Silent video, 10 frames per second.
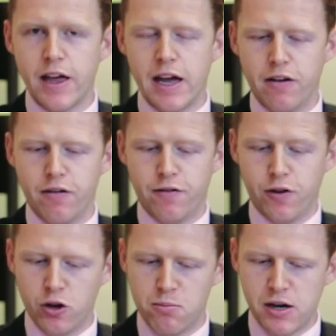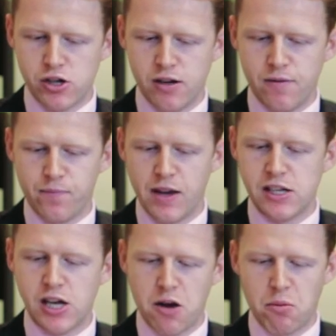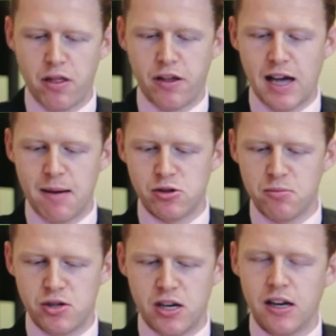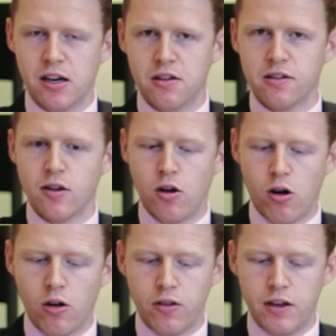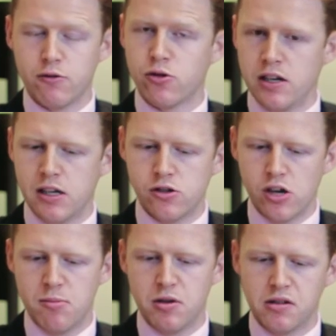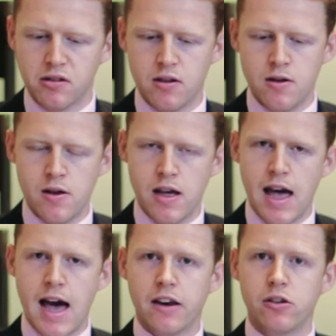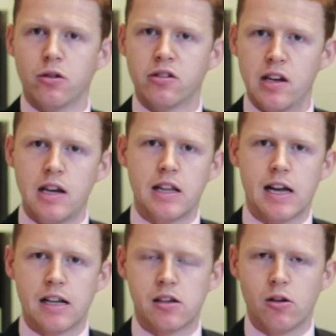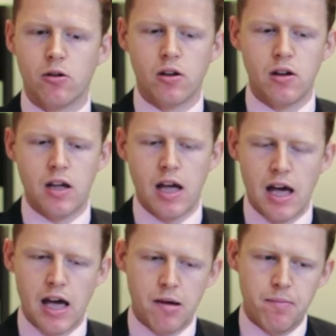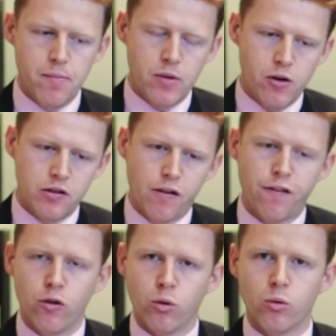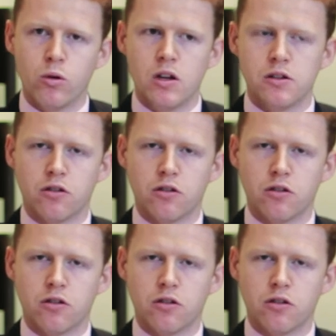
Then, for good measure, he turned one of the captured machine guns on the retreating Germans. And you'll see in the catalogue there is a full